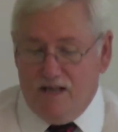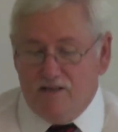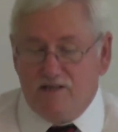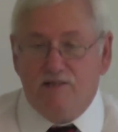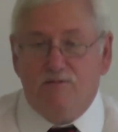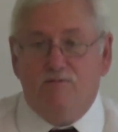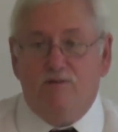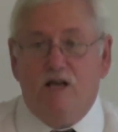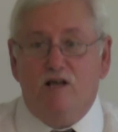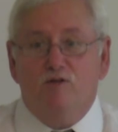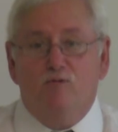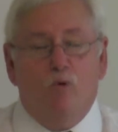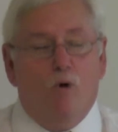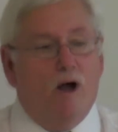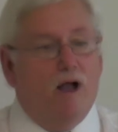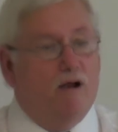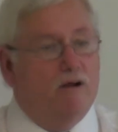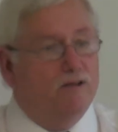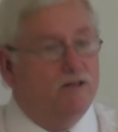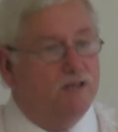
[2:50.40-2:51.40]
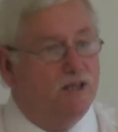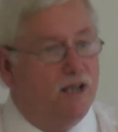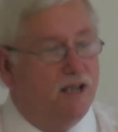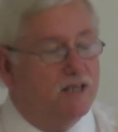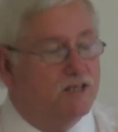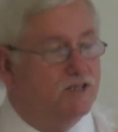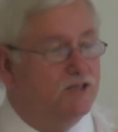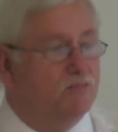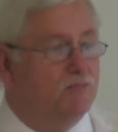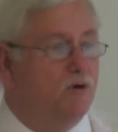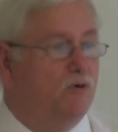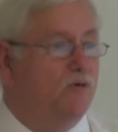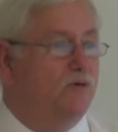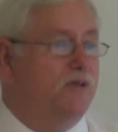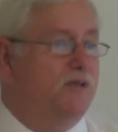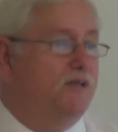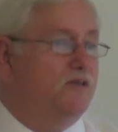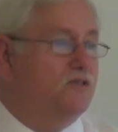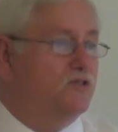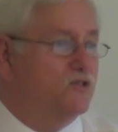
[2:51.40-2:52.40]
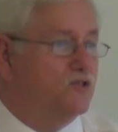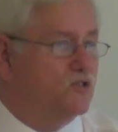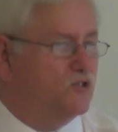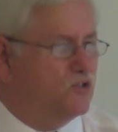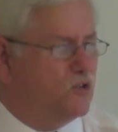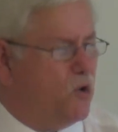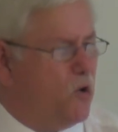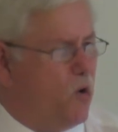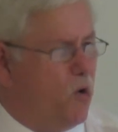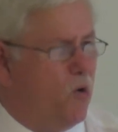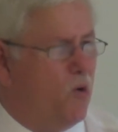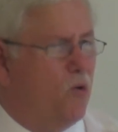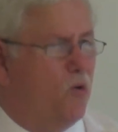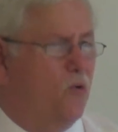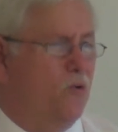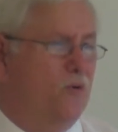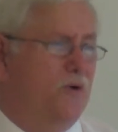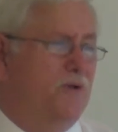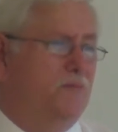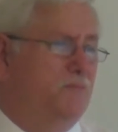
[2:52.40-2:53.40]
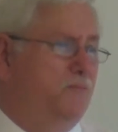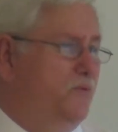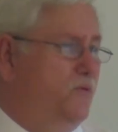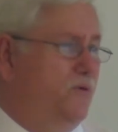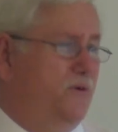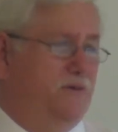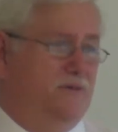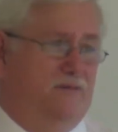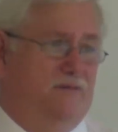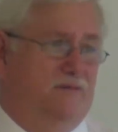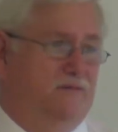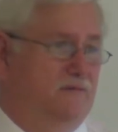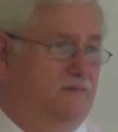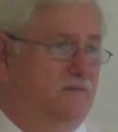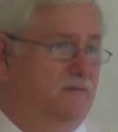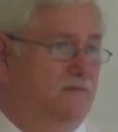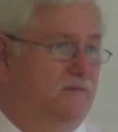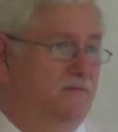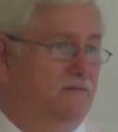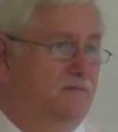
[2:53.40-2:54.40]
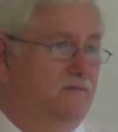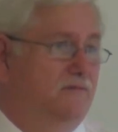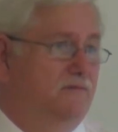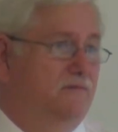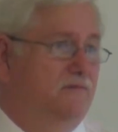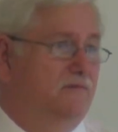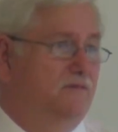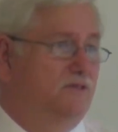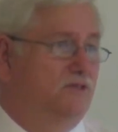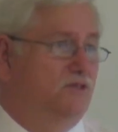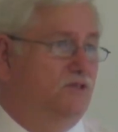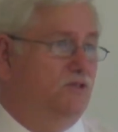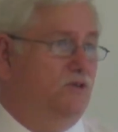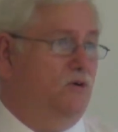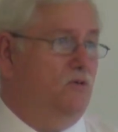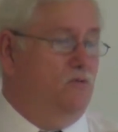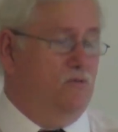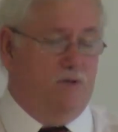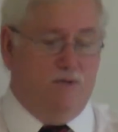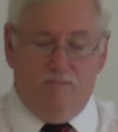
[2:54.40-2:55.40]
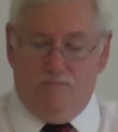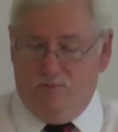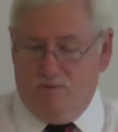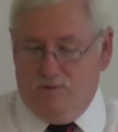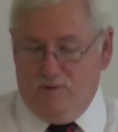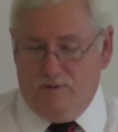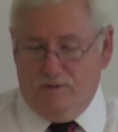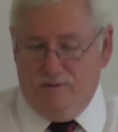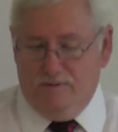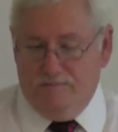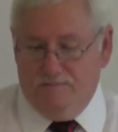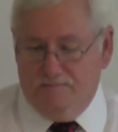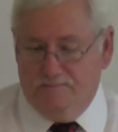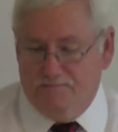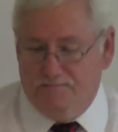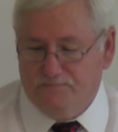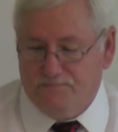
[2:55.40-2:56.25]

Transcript: That's that's why our testimony is so important, so important.